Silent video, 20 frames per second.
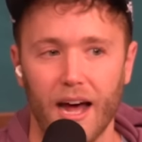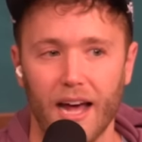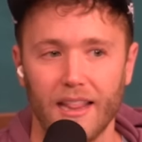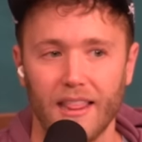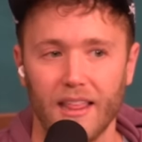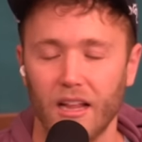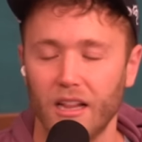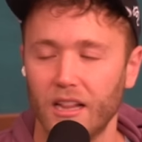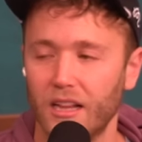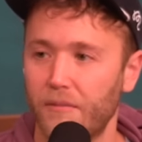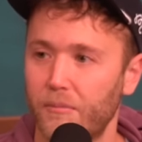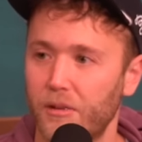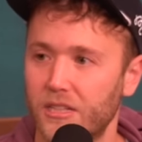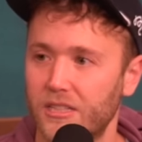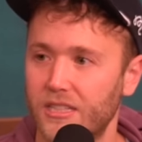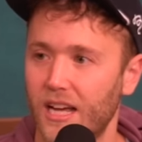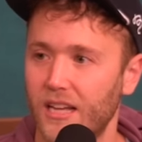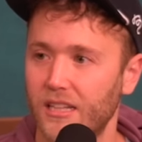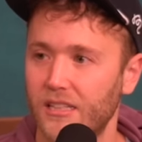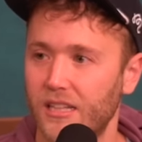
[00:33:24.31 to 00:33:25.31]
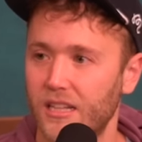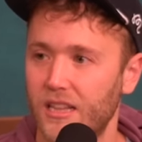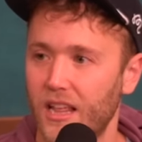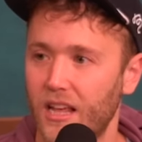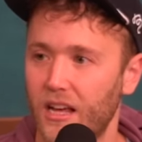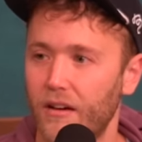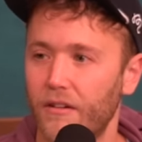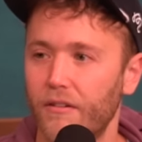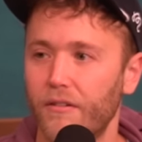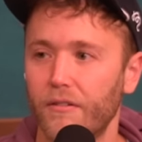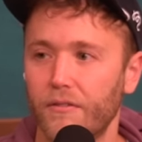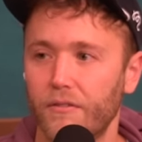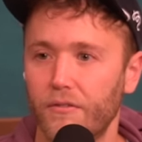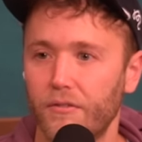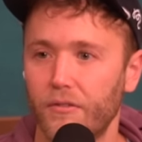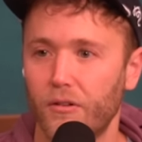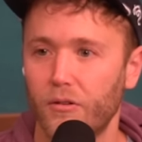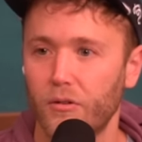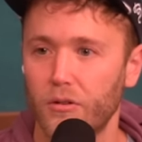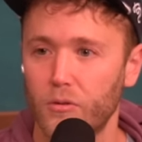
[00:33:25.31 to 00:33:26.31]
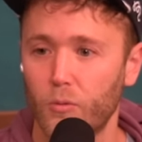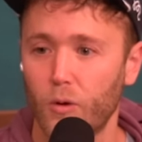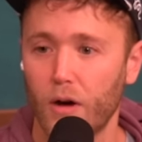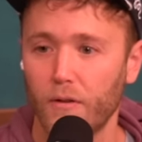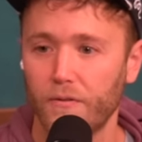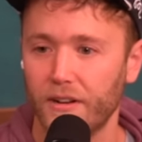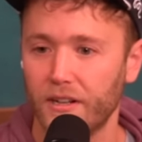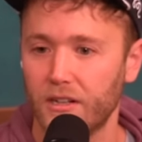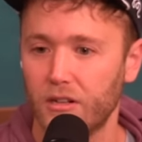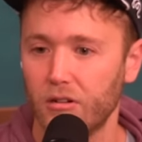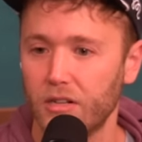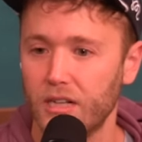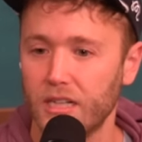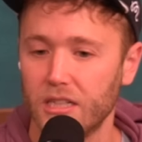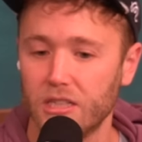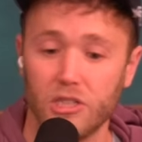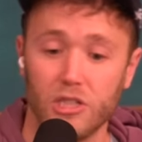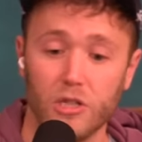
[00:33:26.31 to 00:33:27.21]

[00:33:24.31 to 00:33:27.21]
I think, a litmus test to think of what Victor needs.